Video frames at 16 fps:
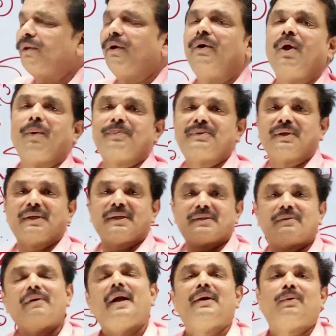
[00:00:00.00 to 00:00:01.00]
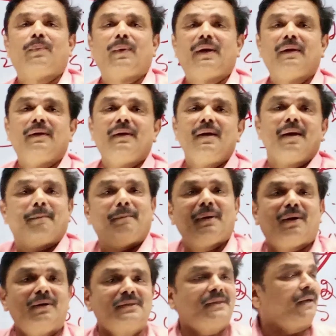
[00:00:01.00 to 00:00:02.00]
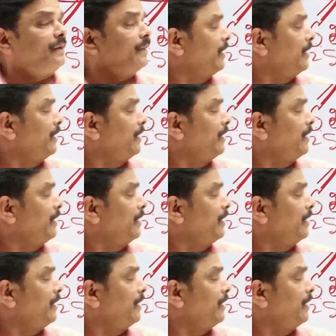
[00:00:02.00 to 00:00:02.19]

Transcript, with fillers: third option is the right one, because that